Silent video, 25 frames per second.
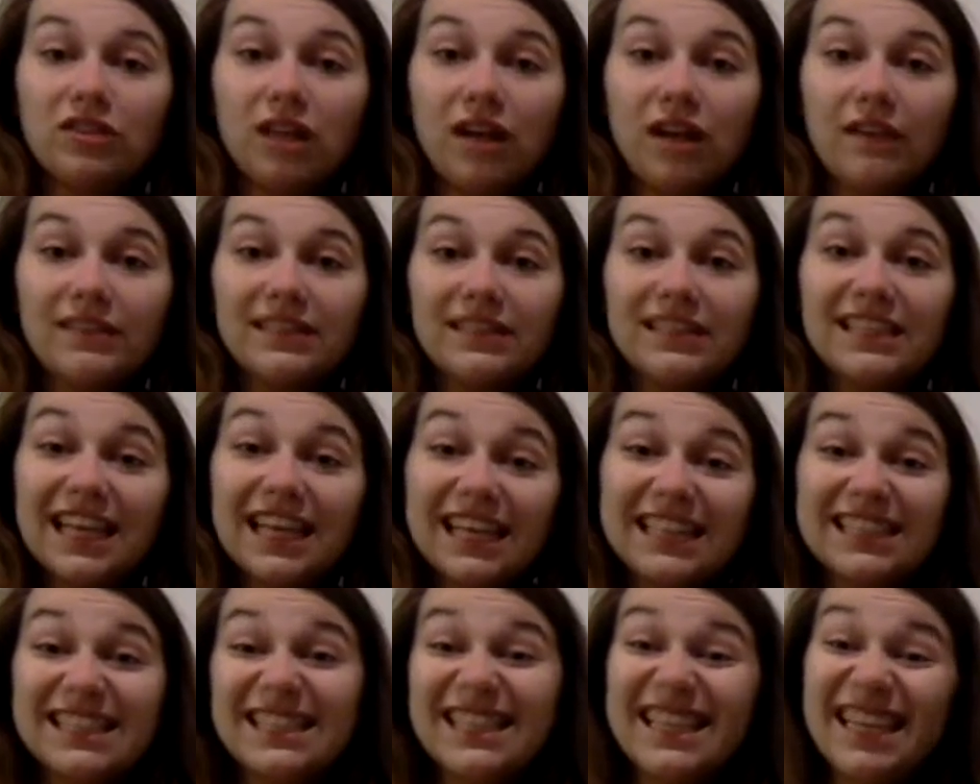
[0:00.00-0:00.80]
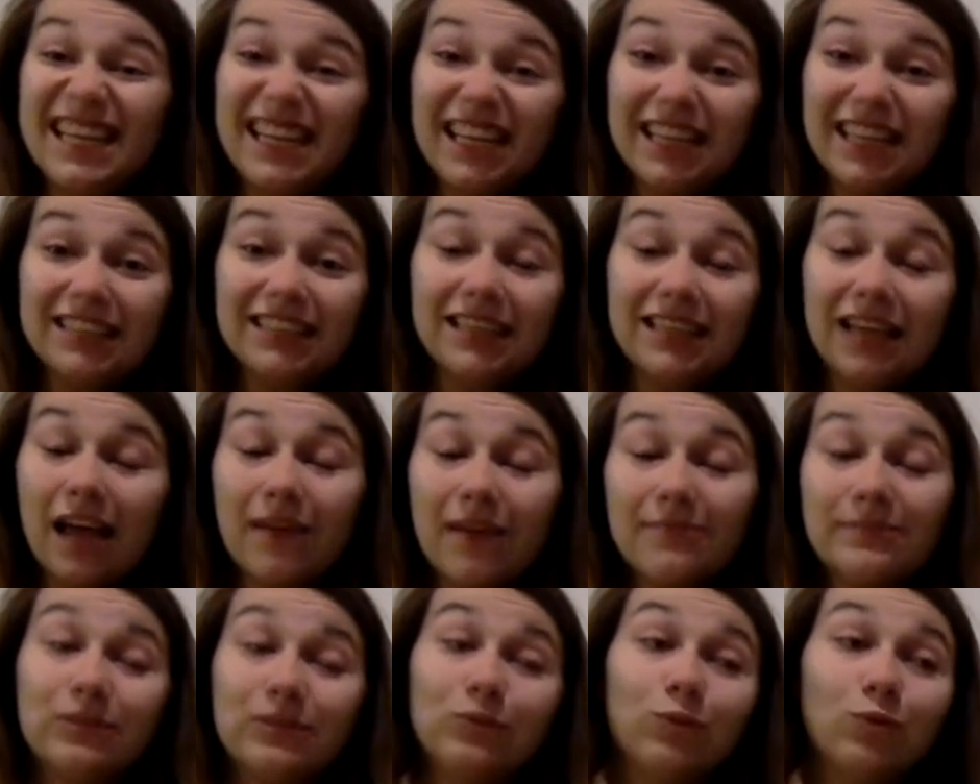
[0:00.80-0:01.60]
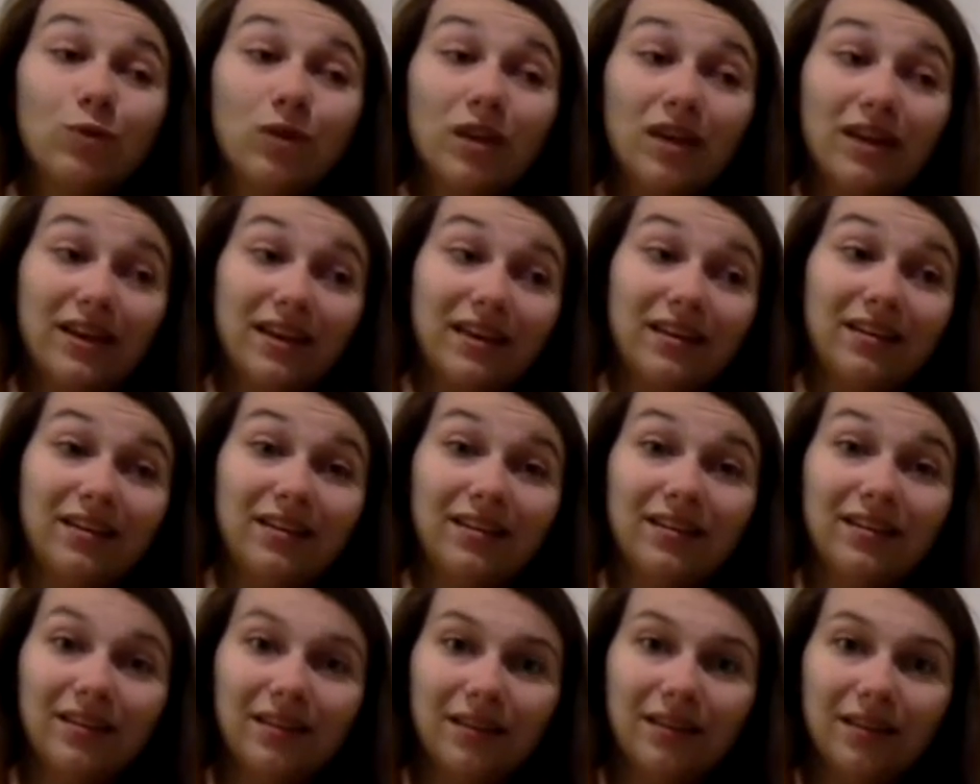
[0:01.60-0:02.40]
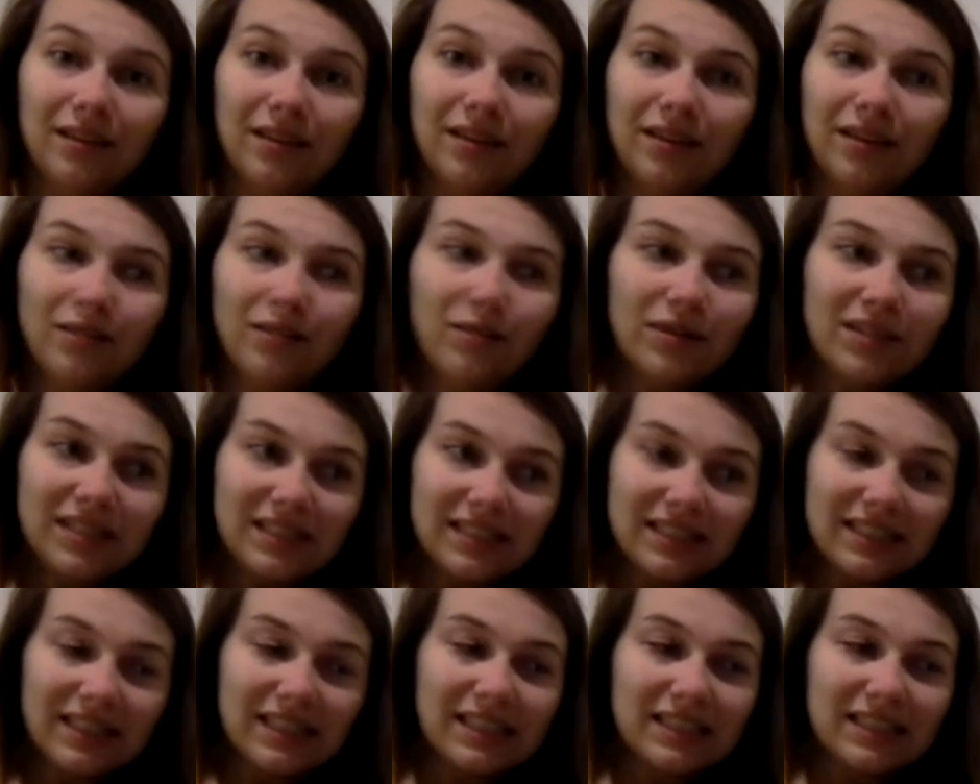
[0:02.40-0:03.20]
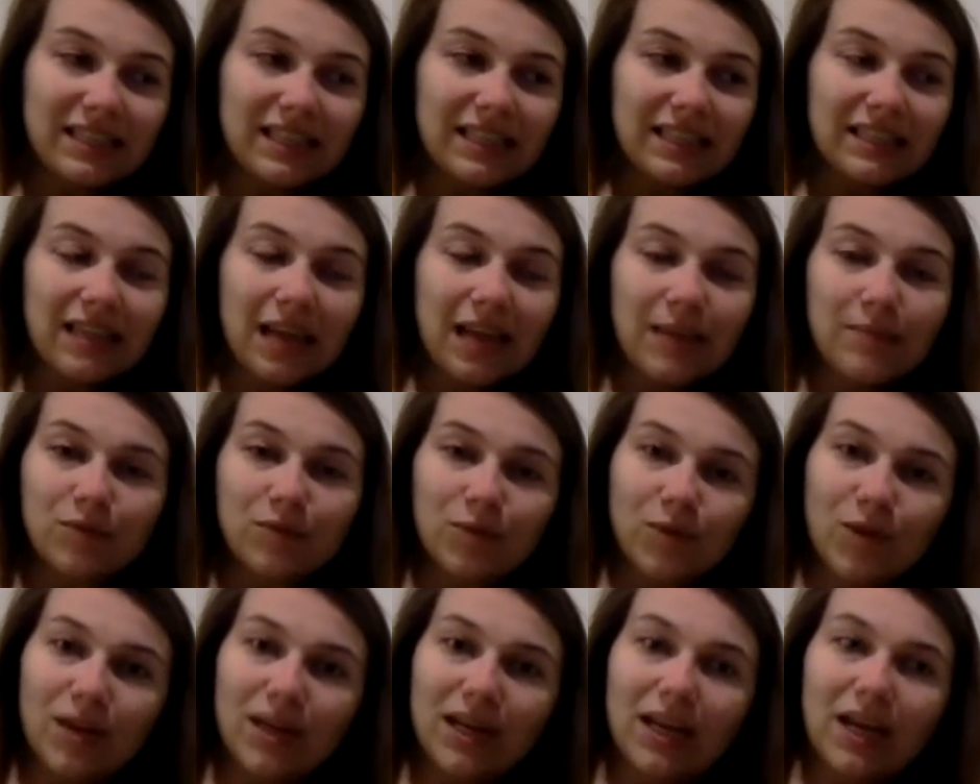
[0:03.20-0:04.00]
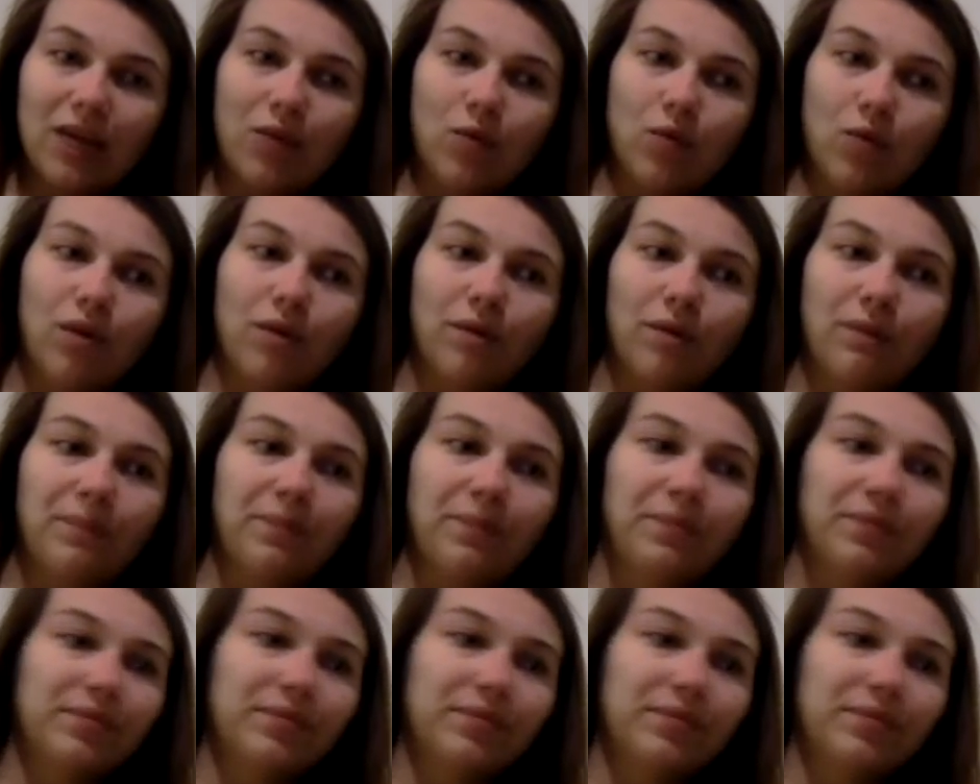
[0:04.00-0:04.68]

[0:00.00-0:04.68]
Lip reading: off, 16 times 1. What does 16 times 1 equal?